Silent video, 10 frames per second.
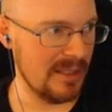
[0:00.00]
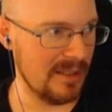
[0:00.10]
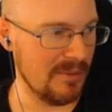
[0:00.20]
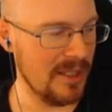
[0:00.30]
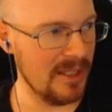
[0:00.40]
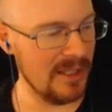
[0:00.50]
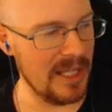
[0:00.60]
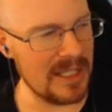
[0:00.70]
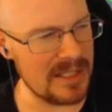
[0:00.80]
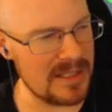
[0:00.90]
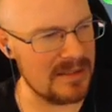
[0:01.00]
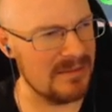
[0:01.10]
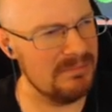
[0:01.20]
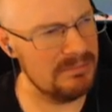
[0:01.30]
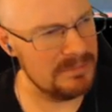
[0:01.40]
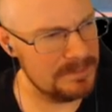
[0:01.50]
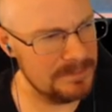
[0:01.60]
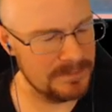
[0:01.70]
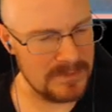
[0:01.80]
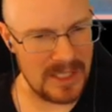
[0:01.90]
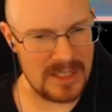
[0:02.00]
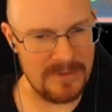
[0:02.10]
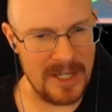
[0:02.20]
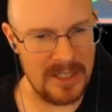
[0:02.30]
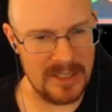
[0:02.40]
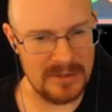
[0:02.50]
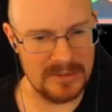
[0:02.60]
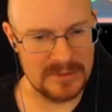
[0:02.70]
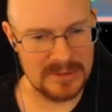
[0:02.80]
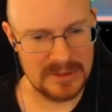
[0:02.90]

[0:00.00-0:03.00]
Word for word: well, I guess I guess violin